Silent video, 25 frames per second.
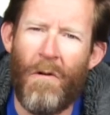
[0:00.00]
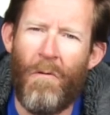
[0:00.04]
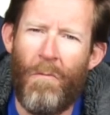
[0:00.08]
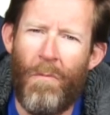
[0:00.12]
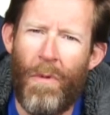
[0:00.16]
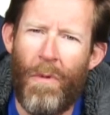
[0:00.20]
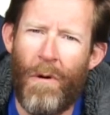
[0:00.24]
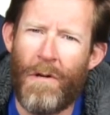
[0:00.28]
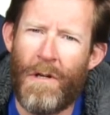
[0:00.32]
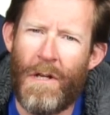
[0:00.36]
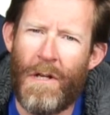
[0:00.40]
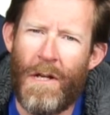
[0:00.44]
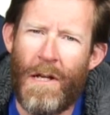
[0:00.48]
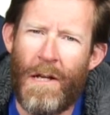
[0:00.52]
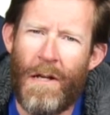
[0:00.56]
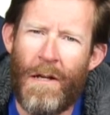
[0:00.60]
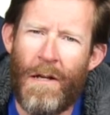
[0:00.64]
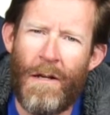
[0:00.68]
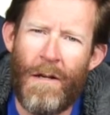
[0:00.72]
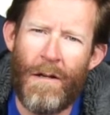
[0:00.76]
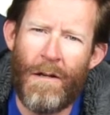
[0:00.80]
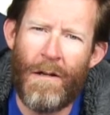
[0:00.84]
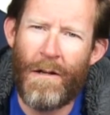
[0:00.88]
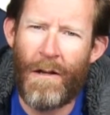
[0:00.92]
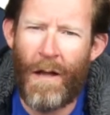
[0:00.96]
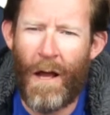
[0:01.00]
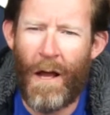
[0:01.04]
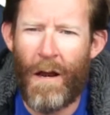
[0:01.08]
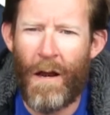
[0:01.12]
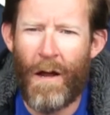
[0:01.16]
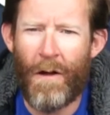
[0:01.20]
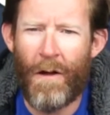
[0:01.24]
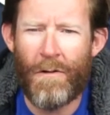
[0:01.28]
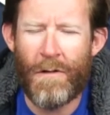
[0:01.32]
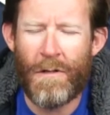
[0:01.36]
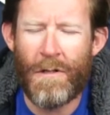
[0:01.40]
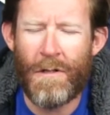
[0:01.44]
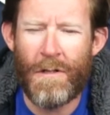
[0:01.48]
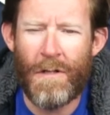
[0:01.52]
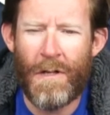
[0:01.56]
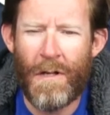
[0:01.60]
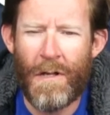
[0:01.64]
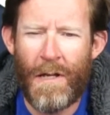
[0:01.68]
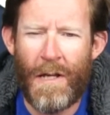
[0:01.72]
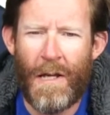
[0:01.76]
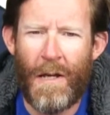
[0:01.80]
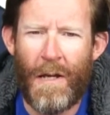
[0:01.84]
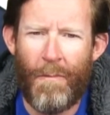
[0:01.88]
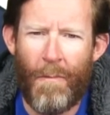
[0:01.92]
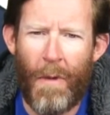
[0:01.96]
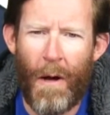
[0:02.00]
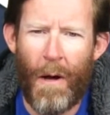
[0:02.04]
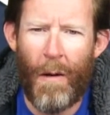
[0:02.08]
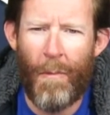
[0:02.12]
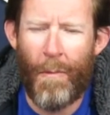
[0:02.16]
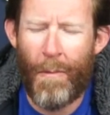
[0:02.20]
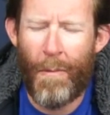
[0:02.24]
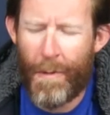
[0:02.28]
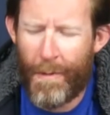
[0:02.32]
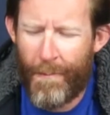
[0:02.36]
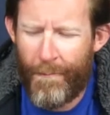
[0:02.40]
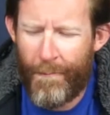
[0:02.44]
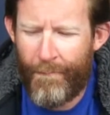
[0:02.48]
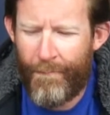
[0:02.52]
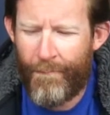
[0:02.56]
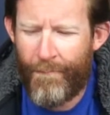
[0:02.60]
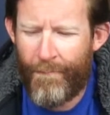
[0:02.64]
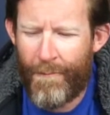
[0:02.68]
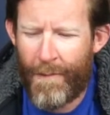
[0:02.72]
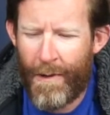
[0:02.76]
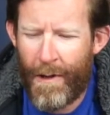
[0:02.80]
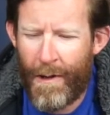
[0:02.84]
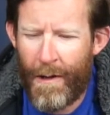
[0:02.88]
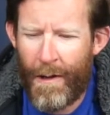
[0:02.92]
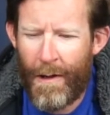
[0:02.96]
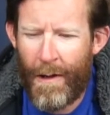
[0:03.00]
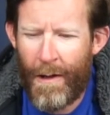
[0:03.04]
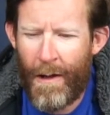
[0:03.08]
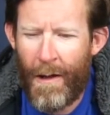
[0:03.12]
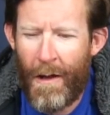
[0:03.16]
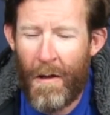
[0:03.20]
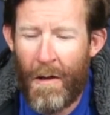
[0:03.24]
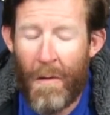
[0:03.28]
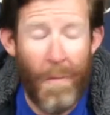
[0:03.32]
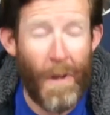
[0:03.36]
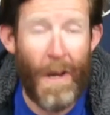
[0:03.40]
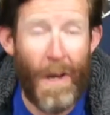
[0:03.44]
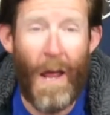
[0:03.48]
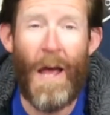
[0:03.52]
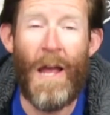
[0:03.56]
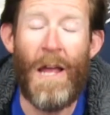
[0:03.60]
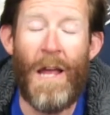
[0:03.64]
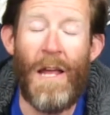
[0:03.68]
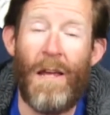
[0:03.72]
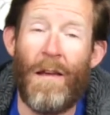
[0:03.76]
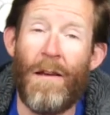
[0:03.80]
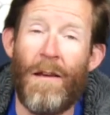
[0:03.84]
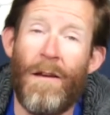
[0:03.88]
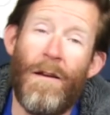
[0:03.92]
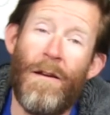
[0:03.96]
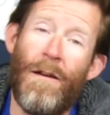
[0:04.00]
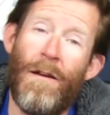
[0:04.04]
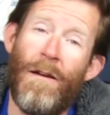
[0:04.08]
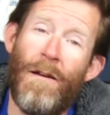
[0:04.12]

old body cannot keep up. But hey,